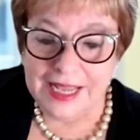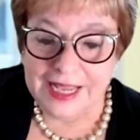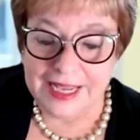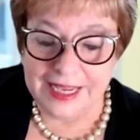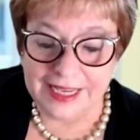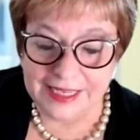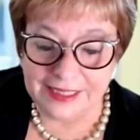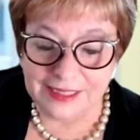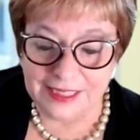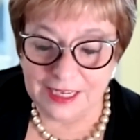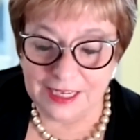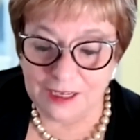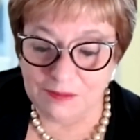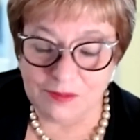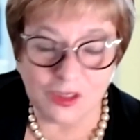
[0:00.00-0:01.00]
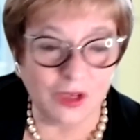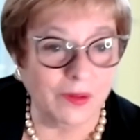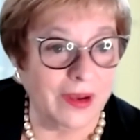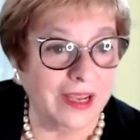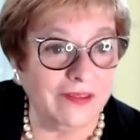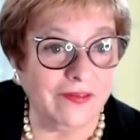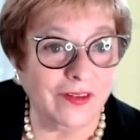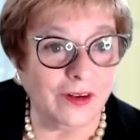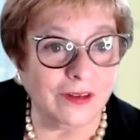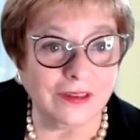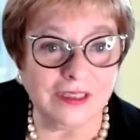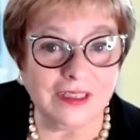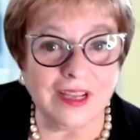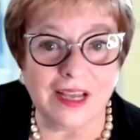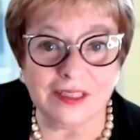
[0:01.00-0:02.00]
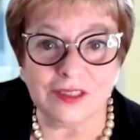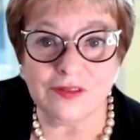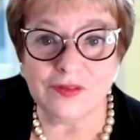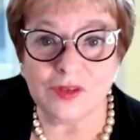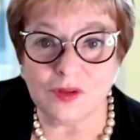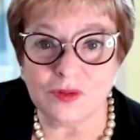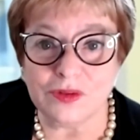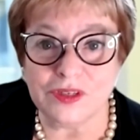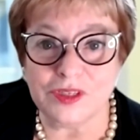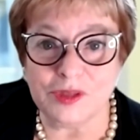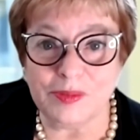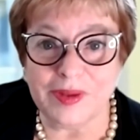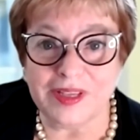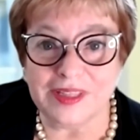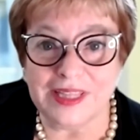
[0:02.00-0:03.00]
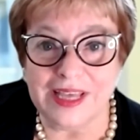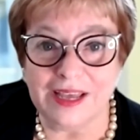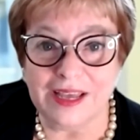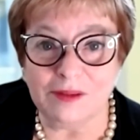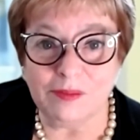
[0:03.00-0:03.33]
And so I've heard lots of stories about that,